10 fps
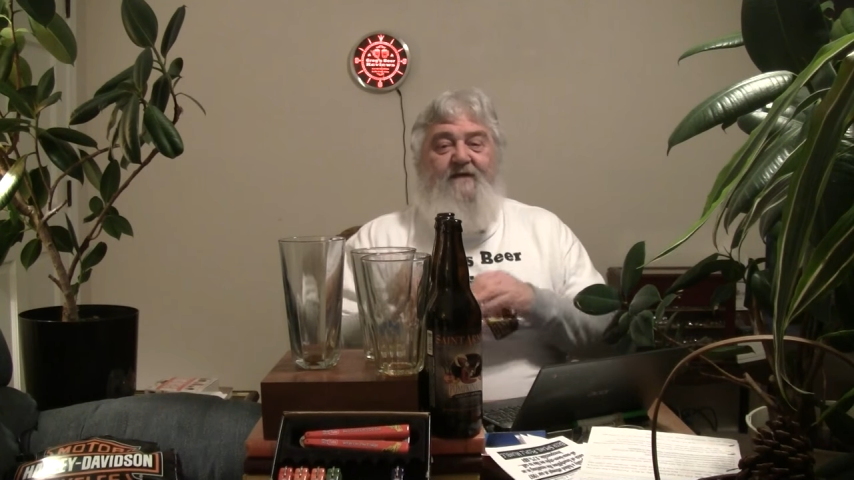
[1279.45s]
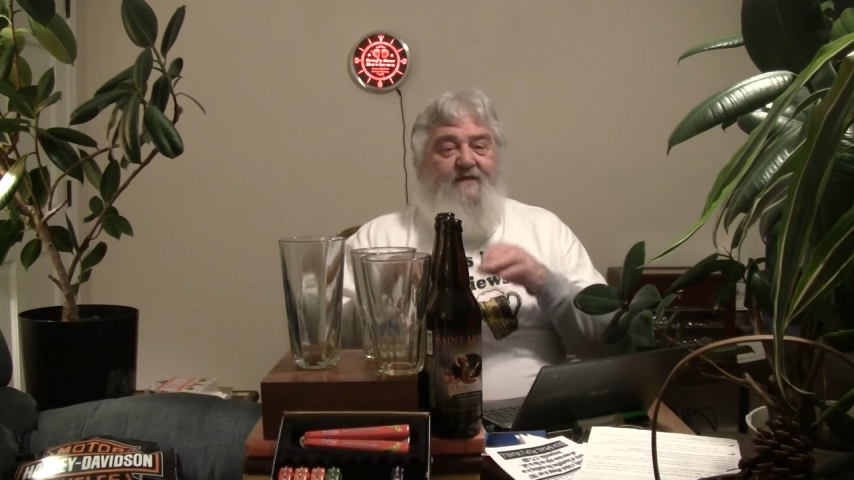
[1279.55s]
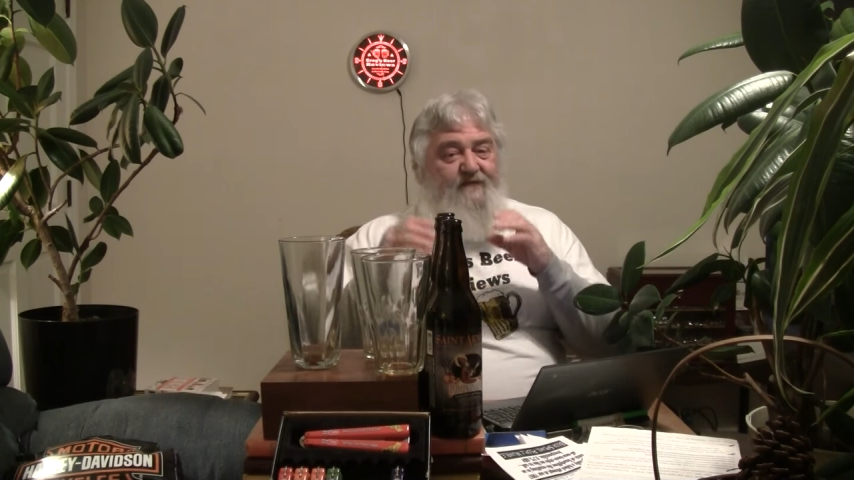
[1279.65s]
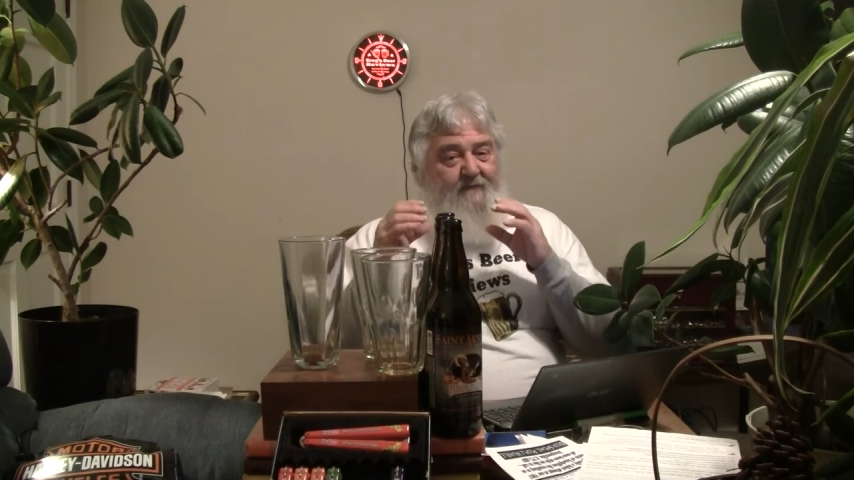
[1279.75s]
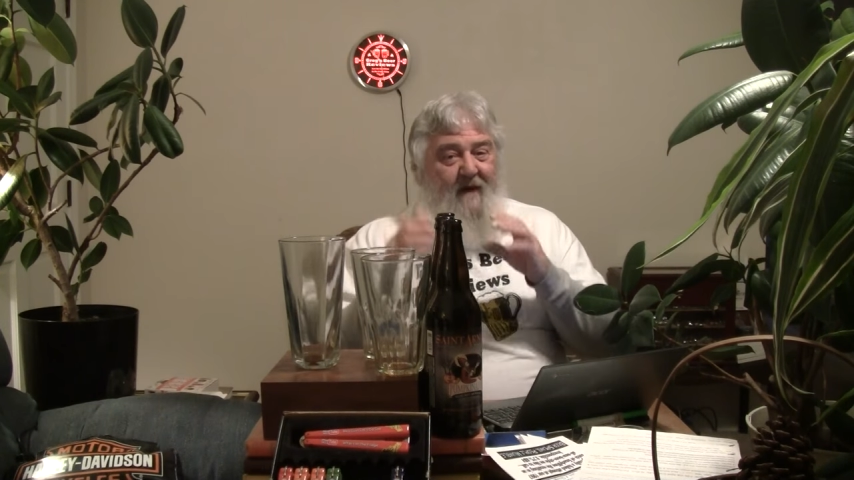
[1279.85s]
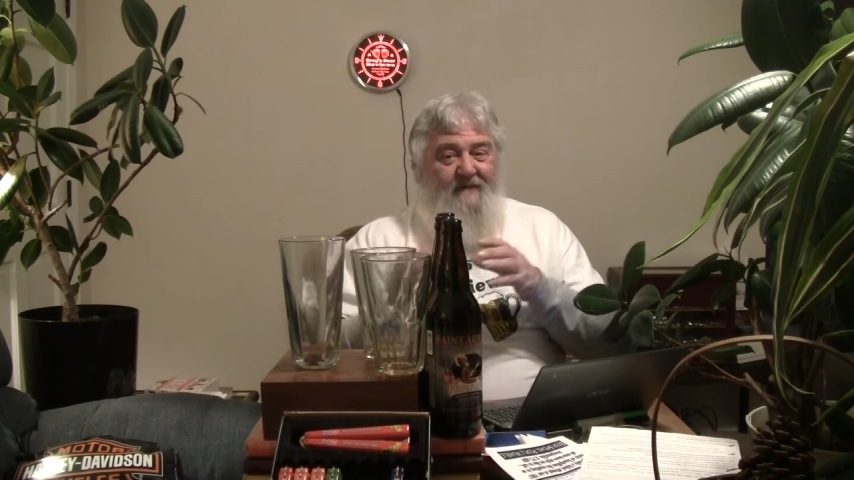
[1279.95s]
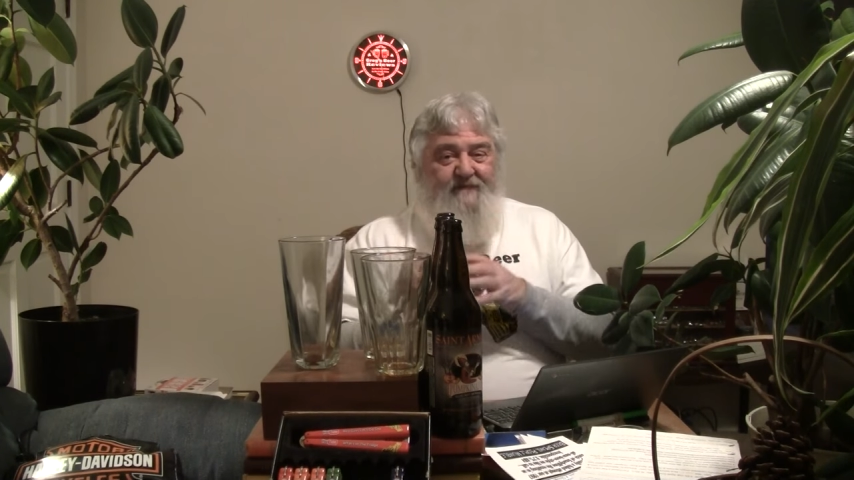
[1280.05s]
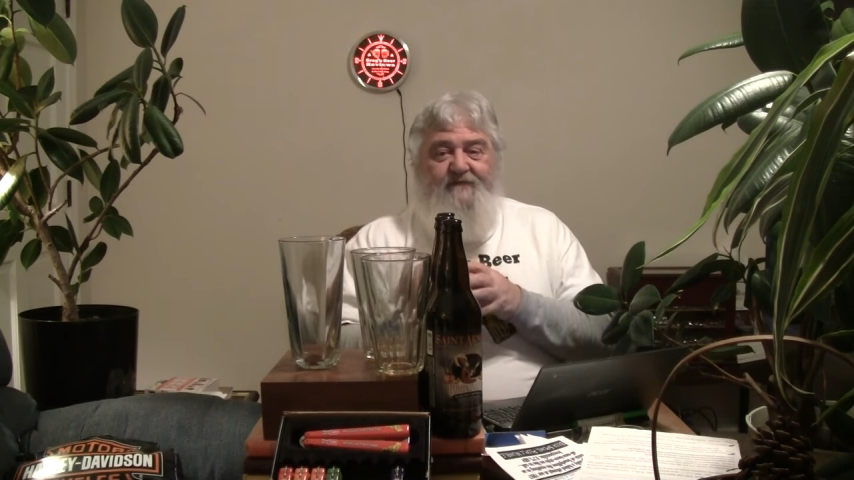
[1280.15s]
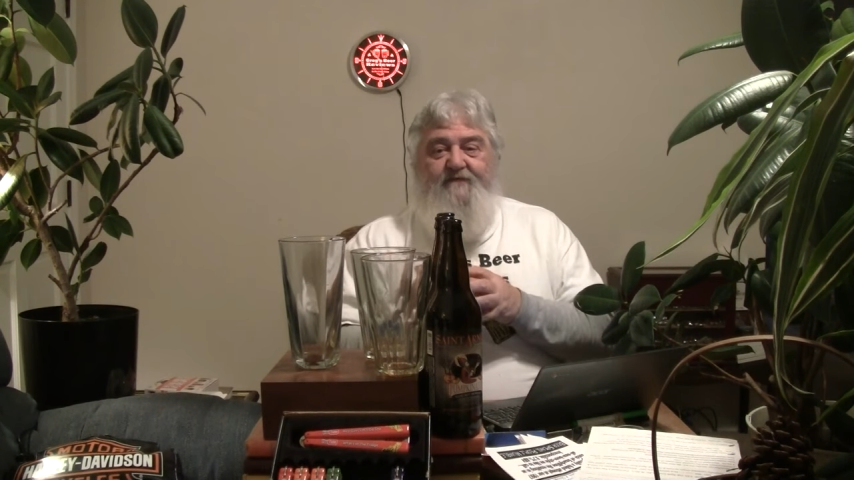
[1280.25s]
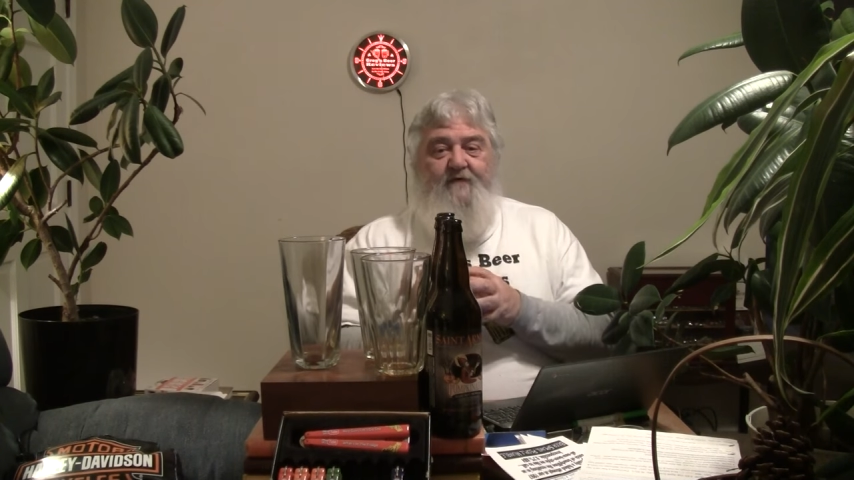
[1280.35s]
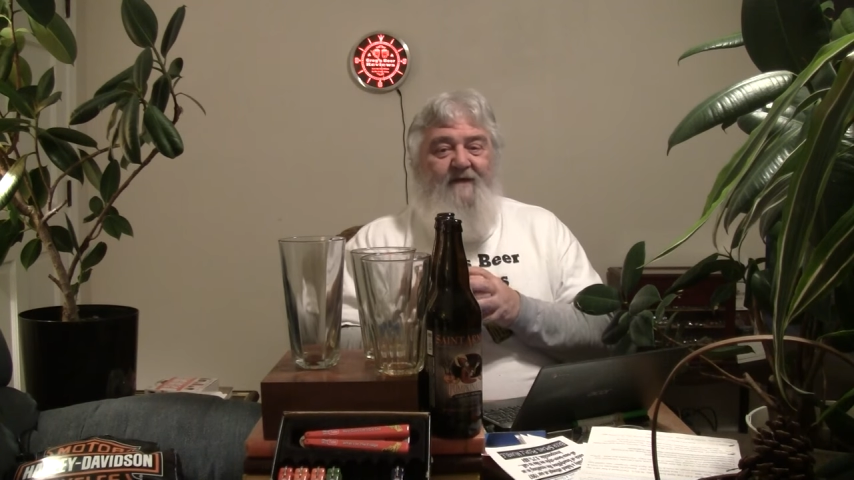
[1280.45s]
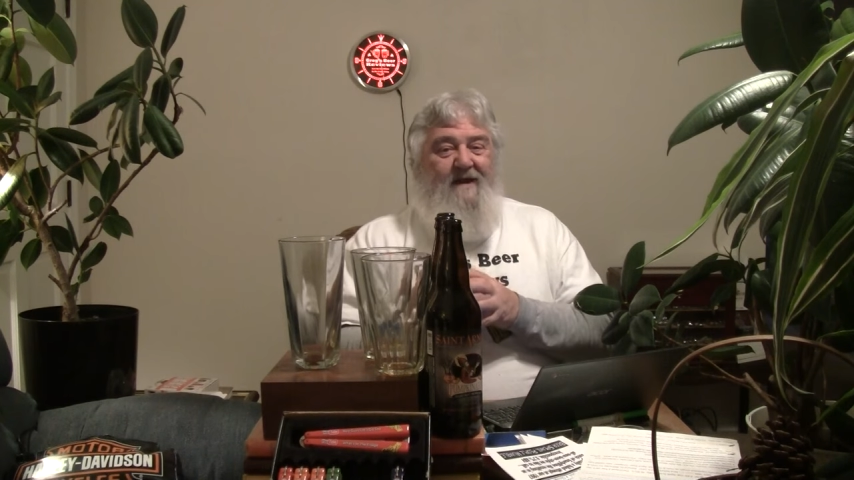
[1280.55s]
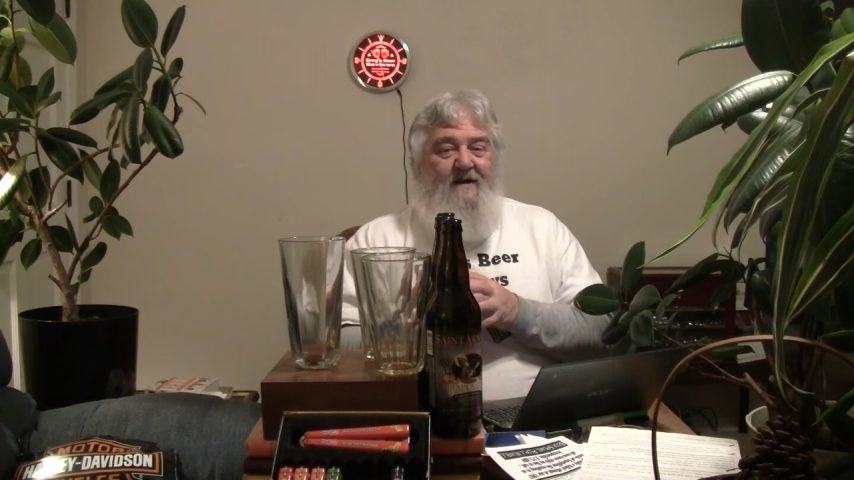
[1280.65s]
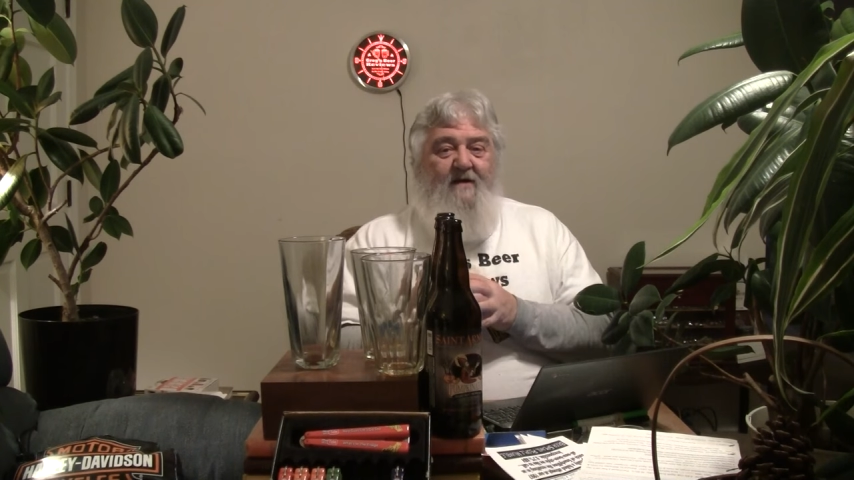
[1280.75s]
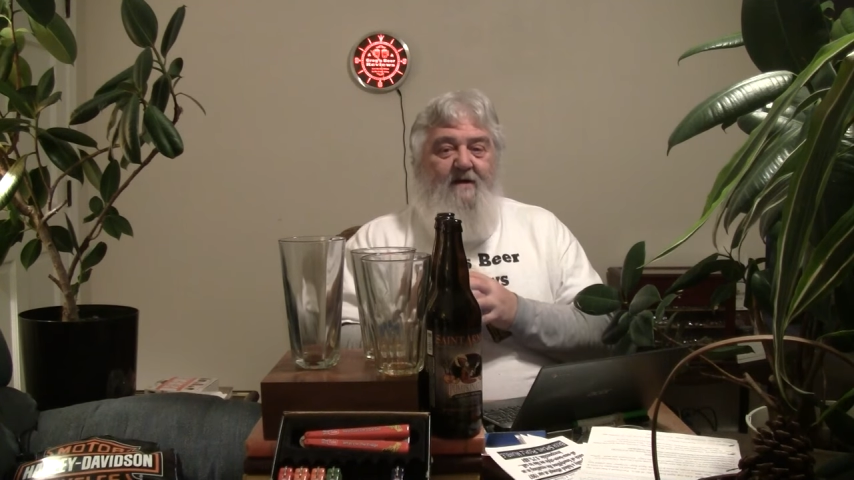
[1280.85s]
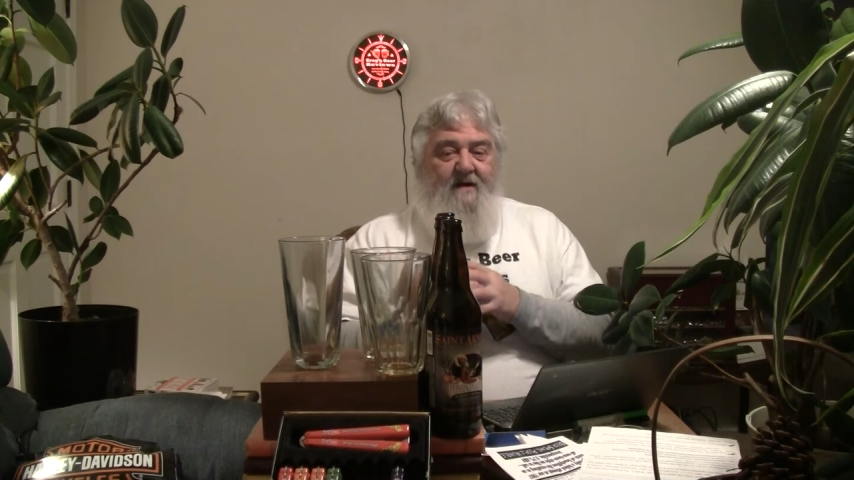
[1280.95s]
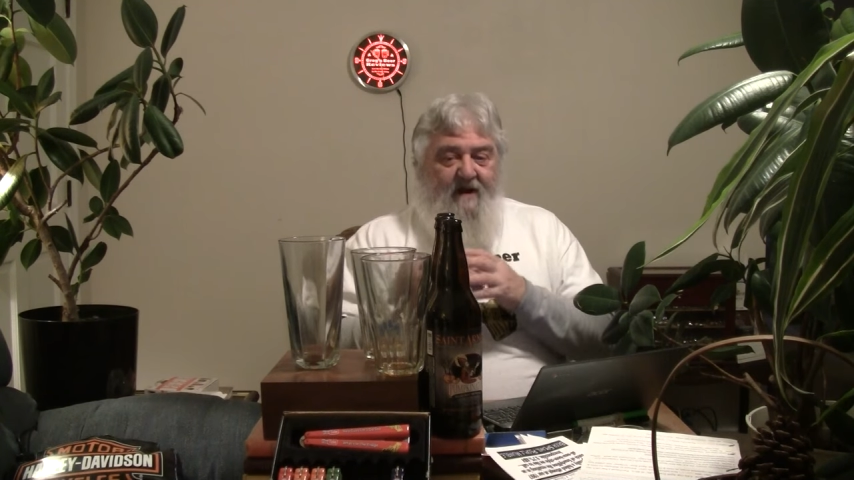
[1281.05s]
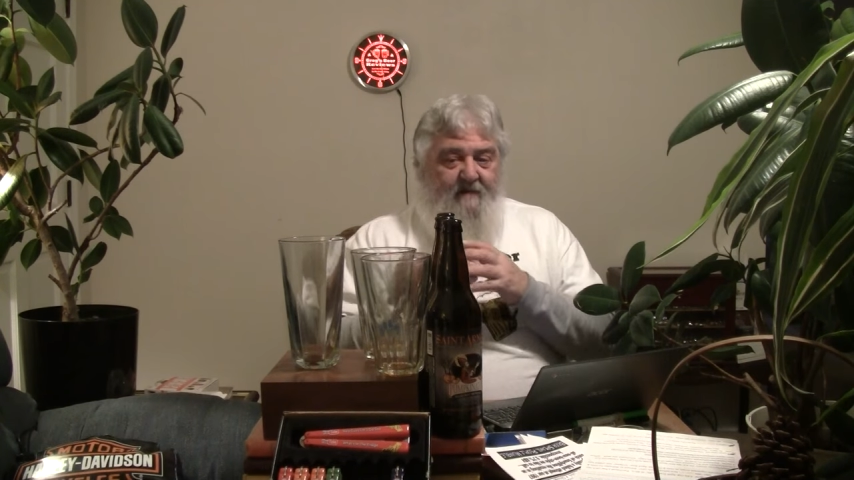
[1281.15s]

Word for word: The spices were there